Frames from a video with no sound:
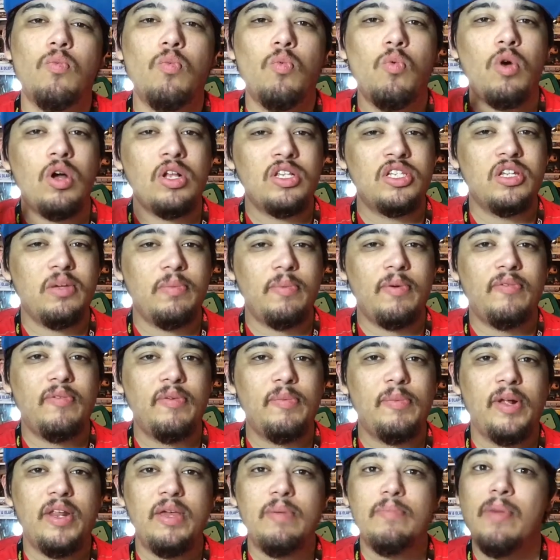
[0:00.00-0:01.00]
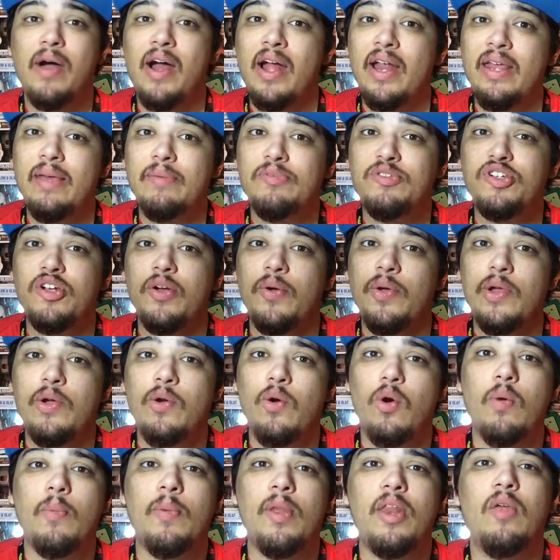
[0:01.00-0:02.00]
What's up, everybody? My name's Joey
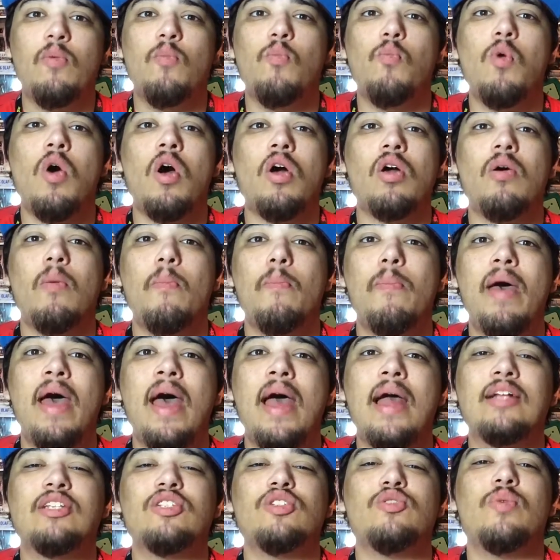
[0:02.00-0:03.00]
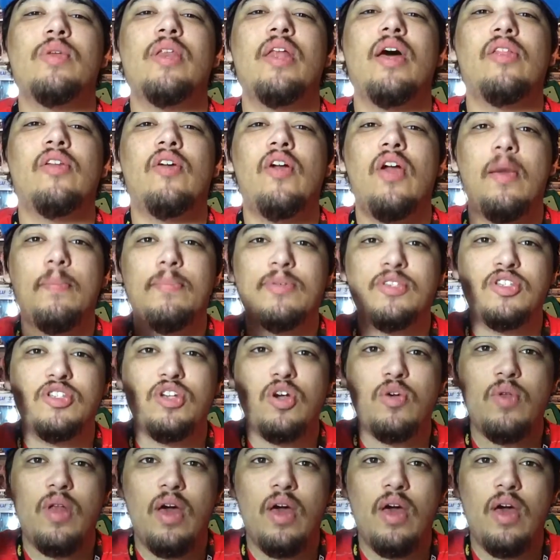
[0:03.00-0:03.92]
Corbin, and welcome back to another episode